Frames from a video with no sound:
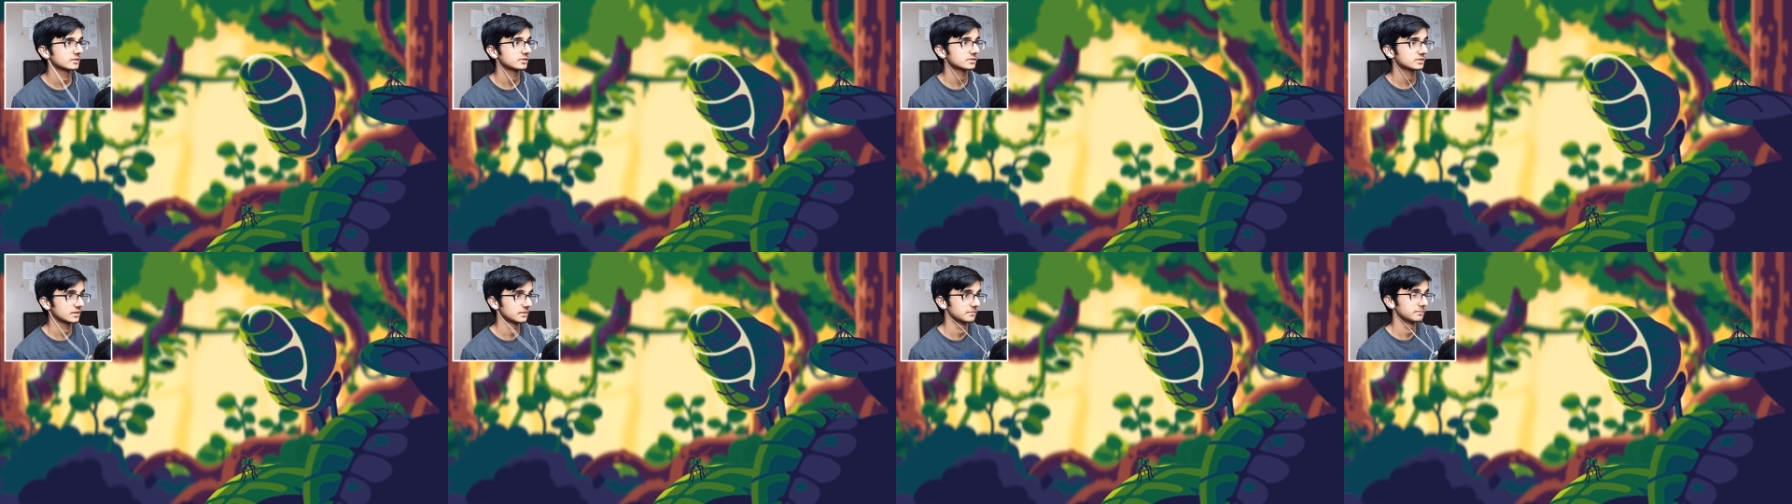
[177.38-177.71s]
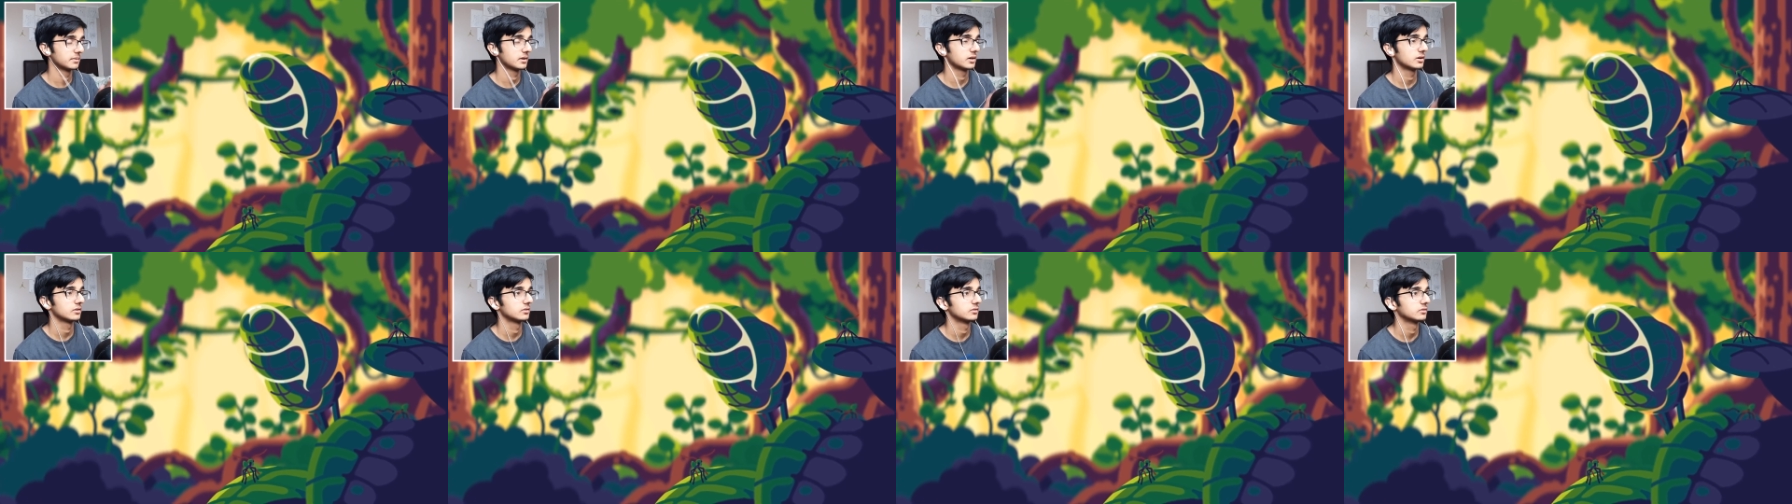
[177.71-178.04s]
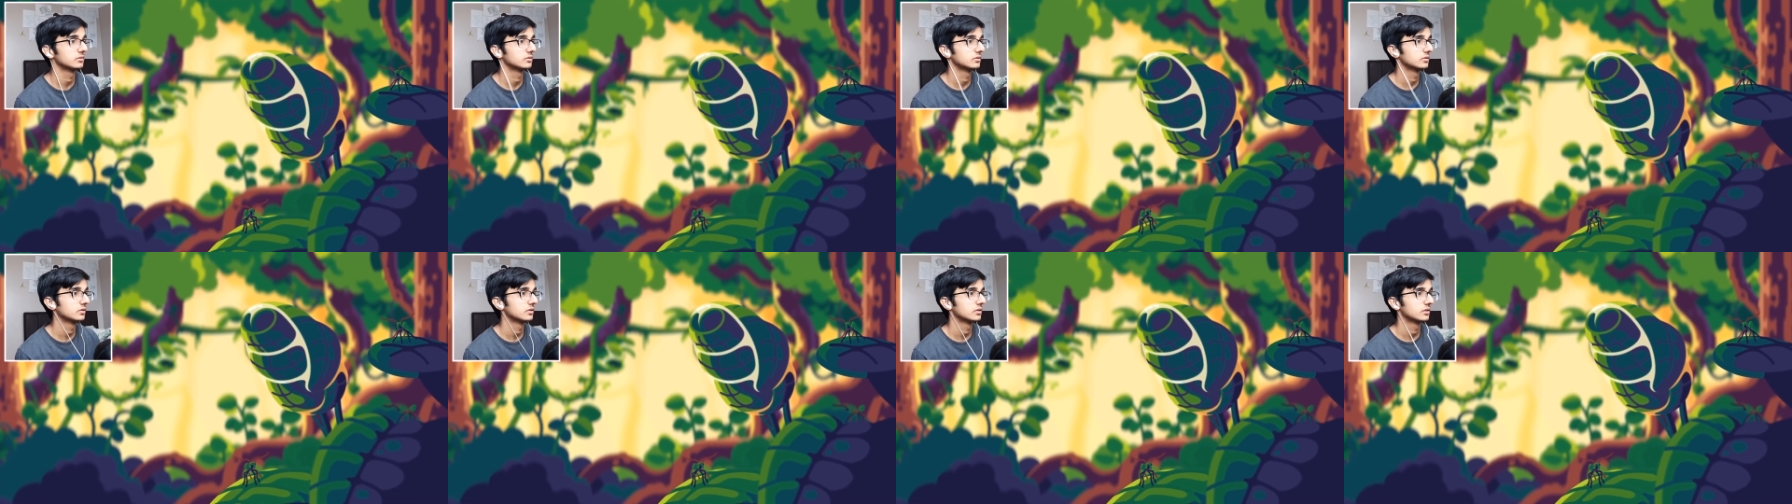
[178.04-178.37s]
ants
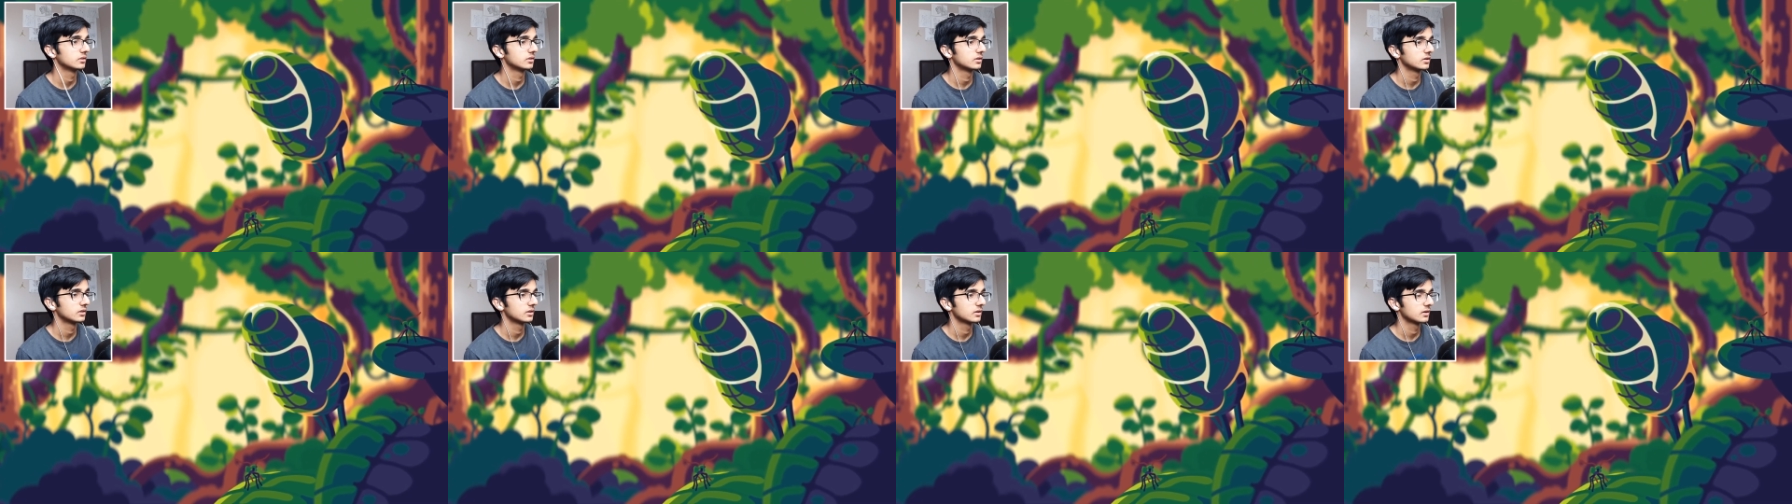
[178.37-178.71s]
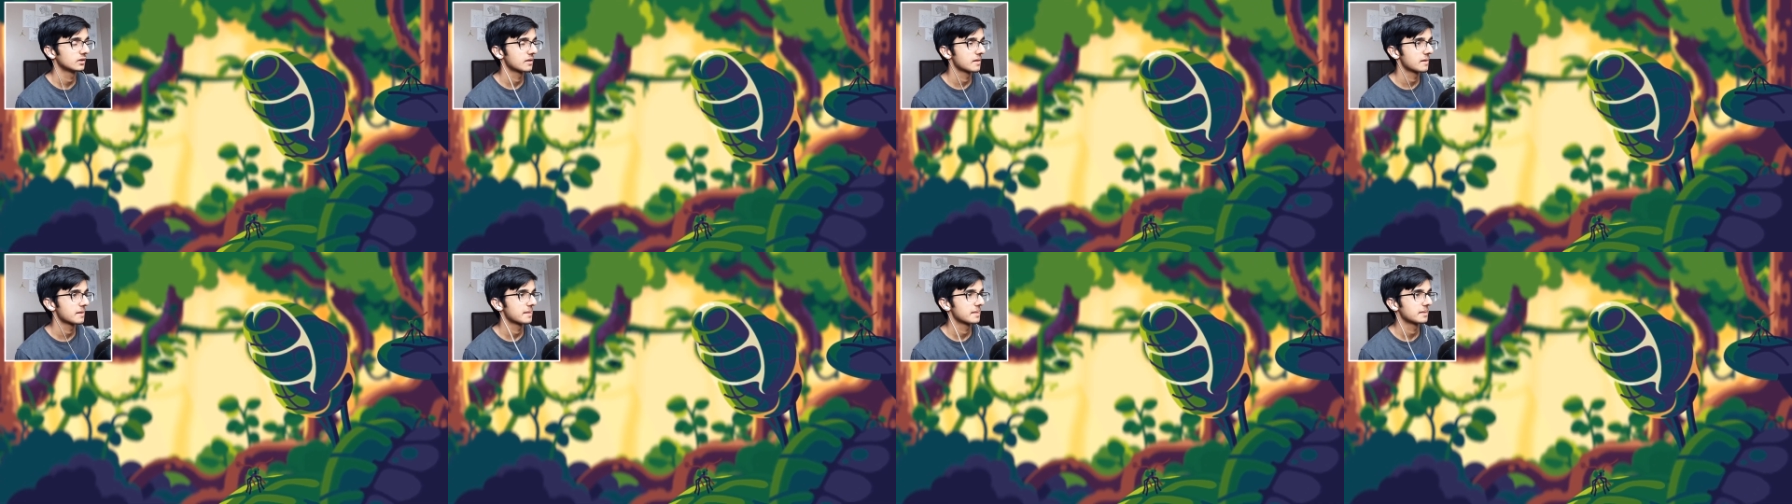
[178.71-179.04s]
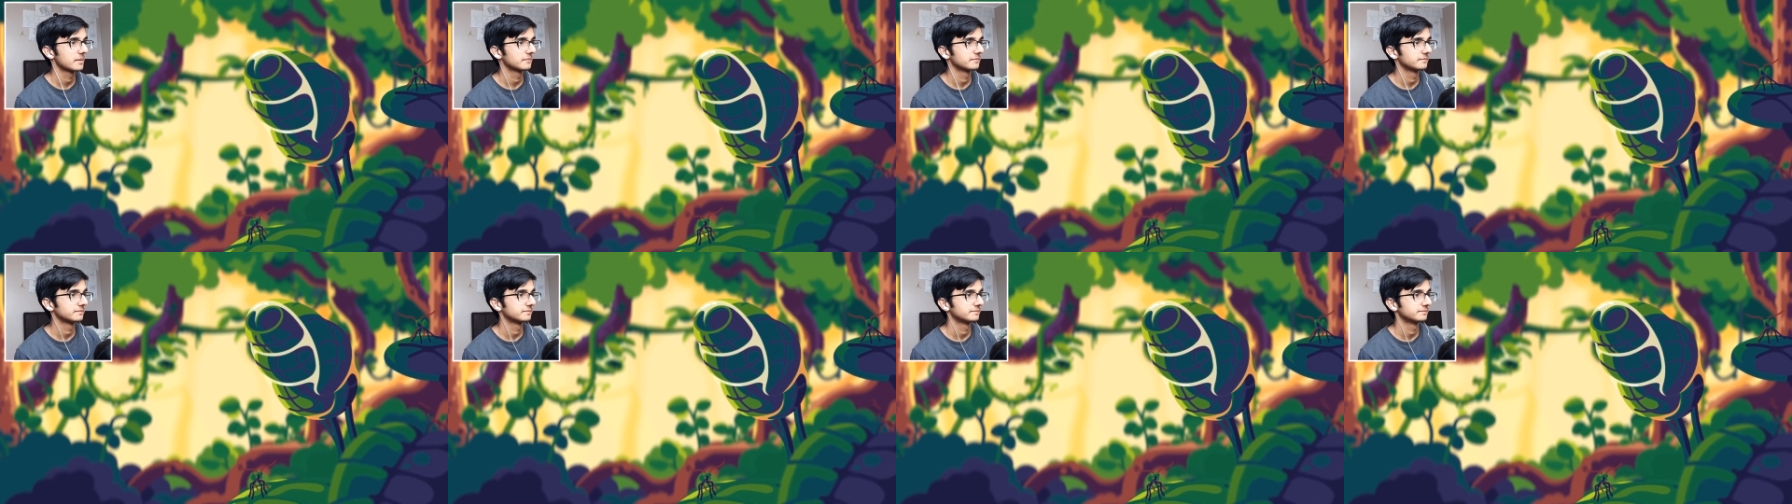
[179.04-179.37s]
construct dozens of
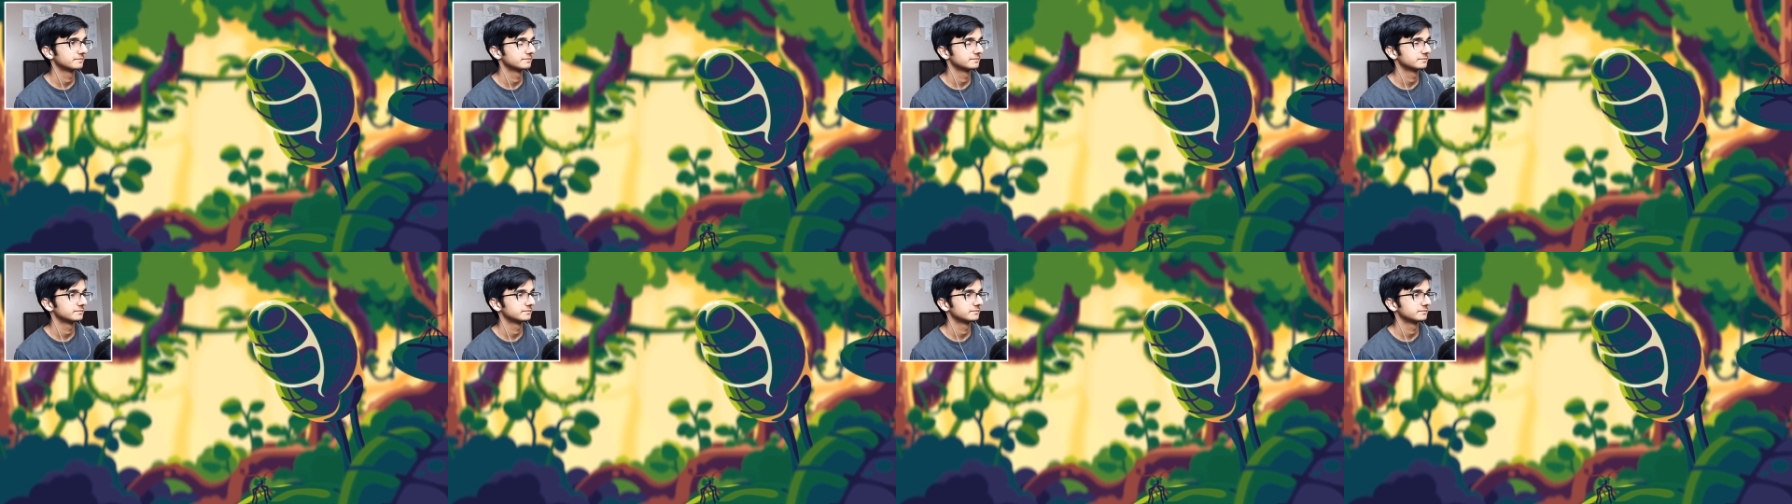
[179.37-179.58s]
nests